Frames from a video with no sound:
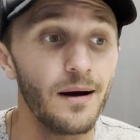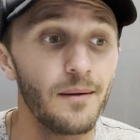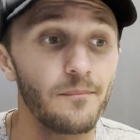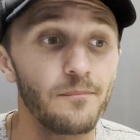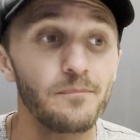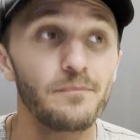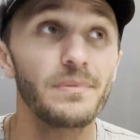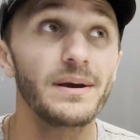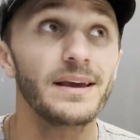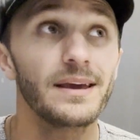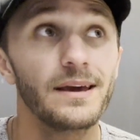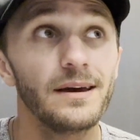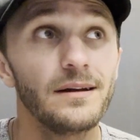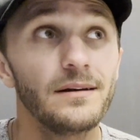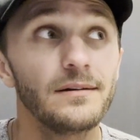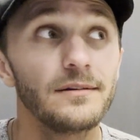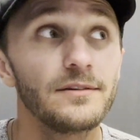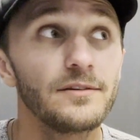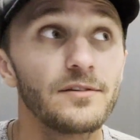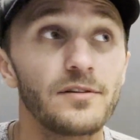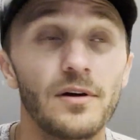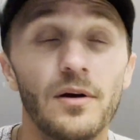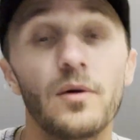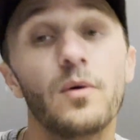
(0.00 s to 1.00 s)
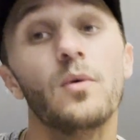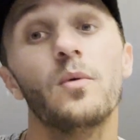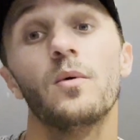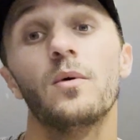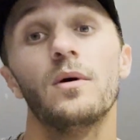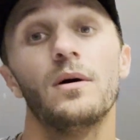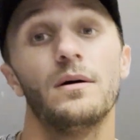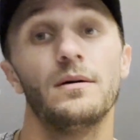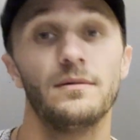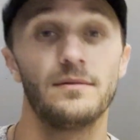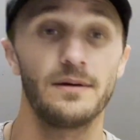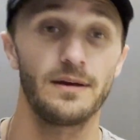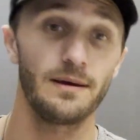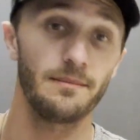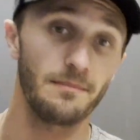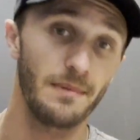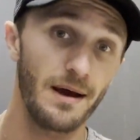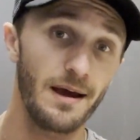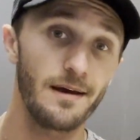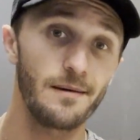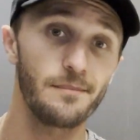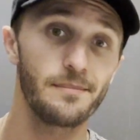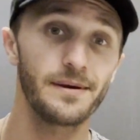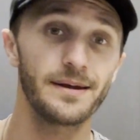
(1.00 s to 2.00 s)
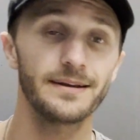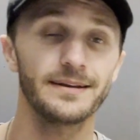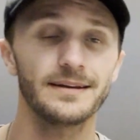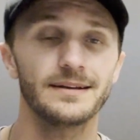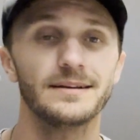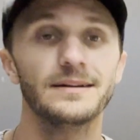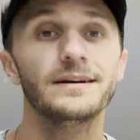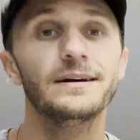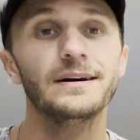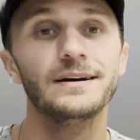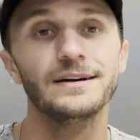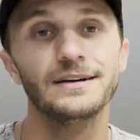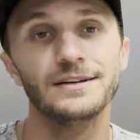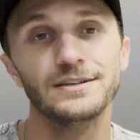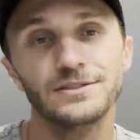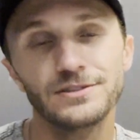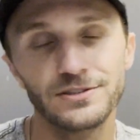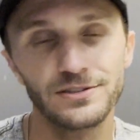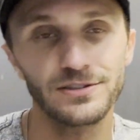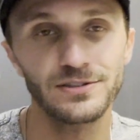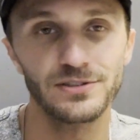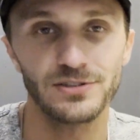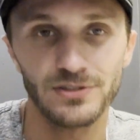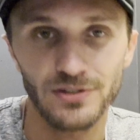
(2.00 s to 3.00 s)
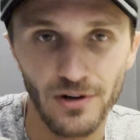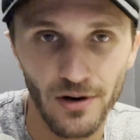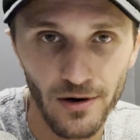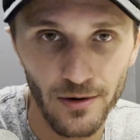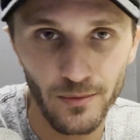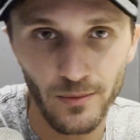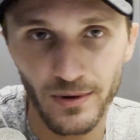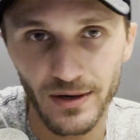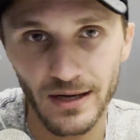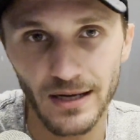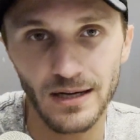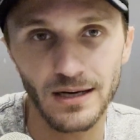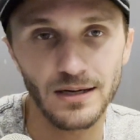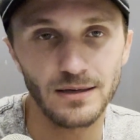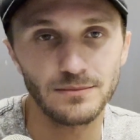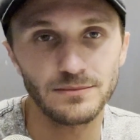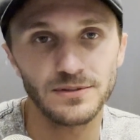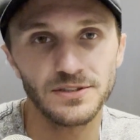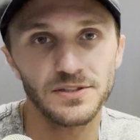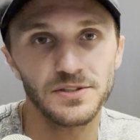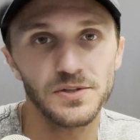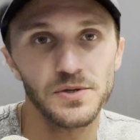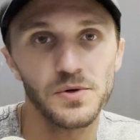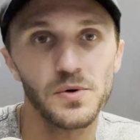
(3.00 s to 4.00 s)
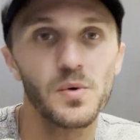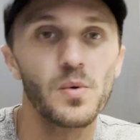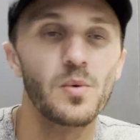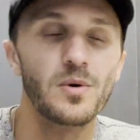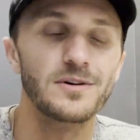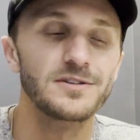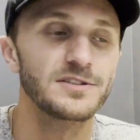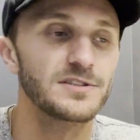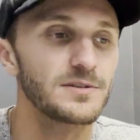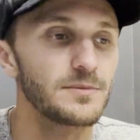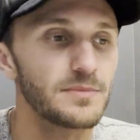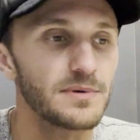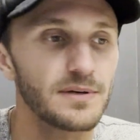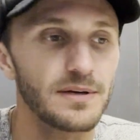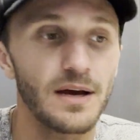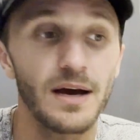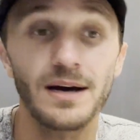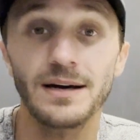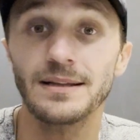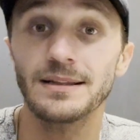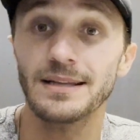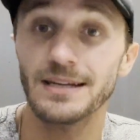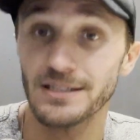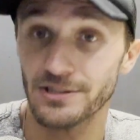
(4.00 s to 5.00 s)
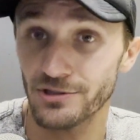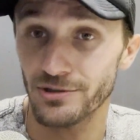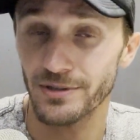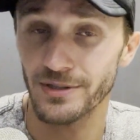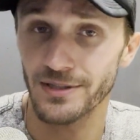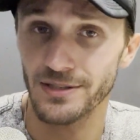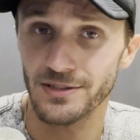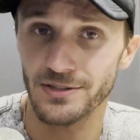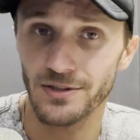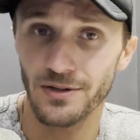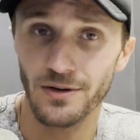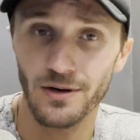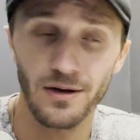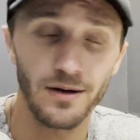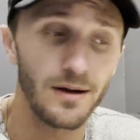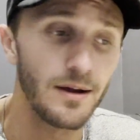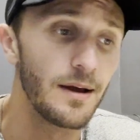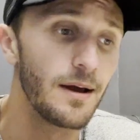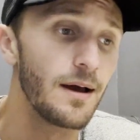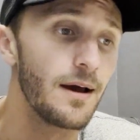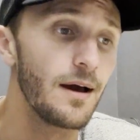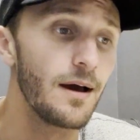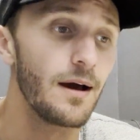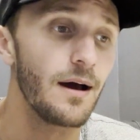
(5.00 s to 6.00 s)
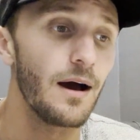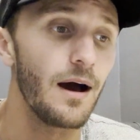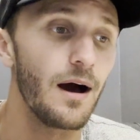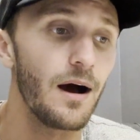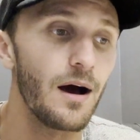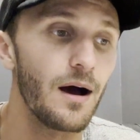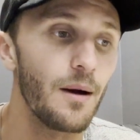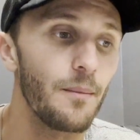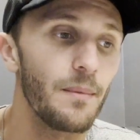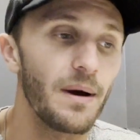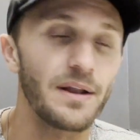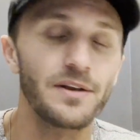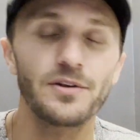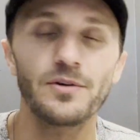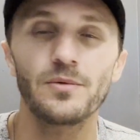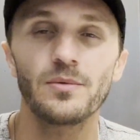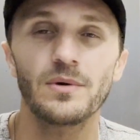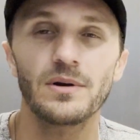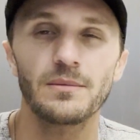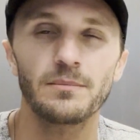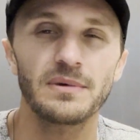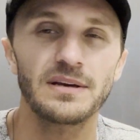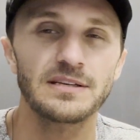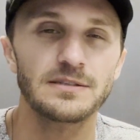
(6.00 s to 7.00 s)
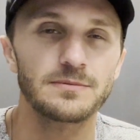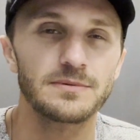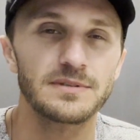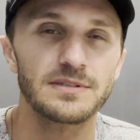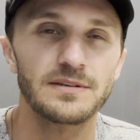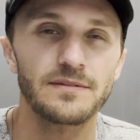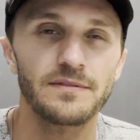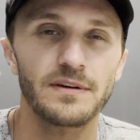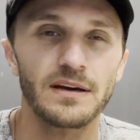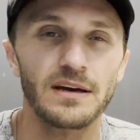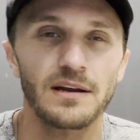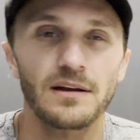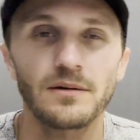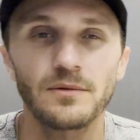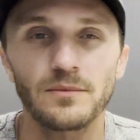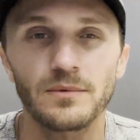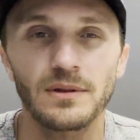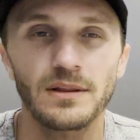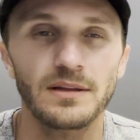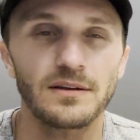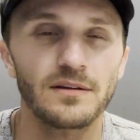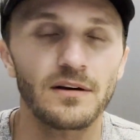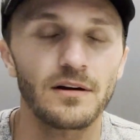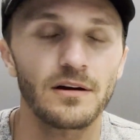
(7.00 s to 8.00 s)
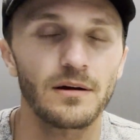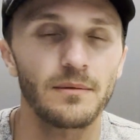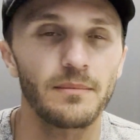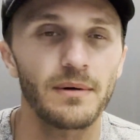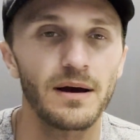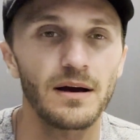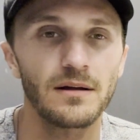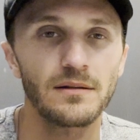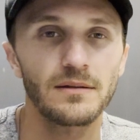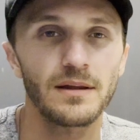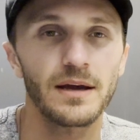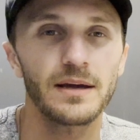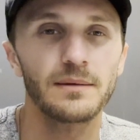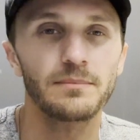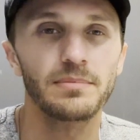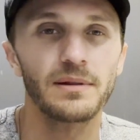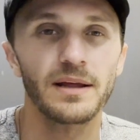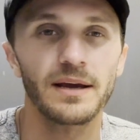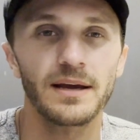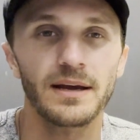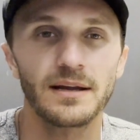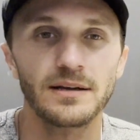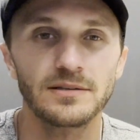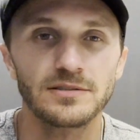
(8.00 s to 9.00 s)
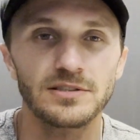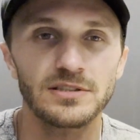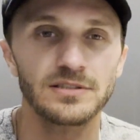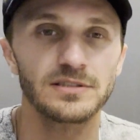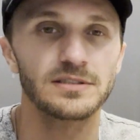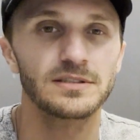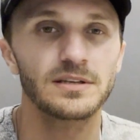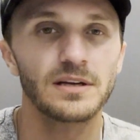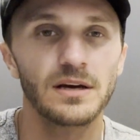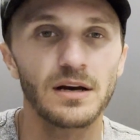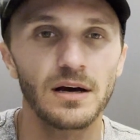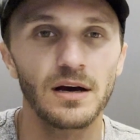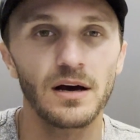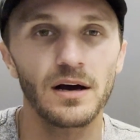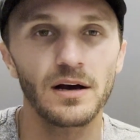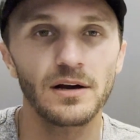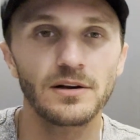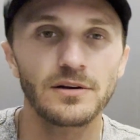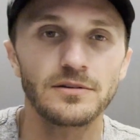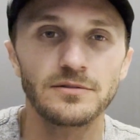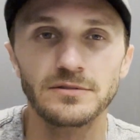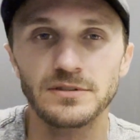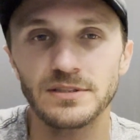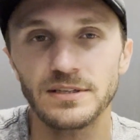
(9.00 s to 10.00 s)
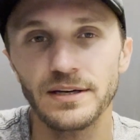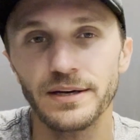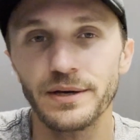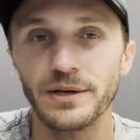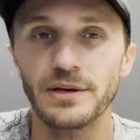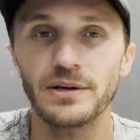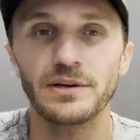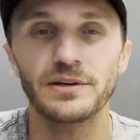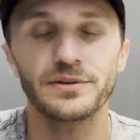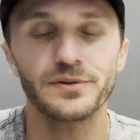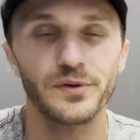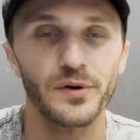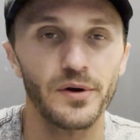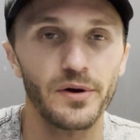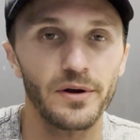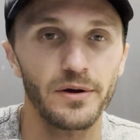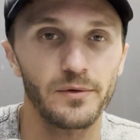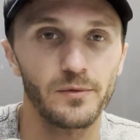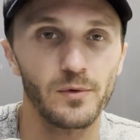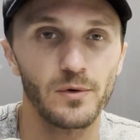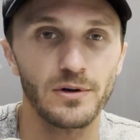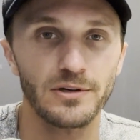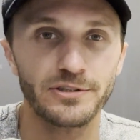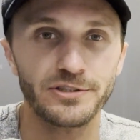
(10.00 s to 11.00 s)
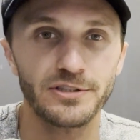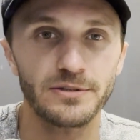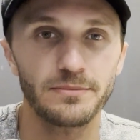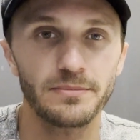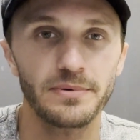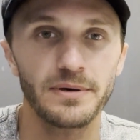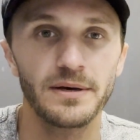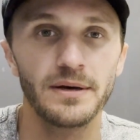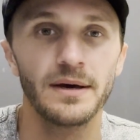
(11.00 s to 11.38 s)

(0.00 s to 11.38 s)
beginners, in my opinion, should start when it comes to worship electric guitar. I do want to be specific. I don't really talk about like playing just acoustic guitar in worship.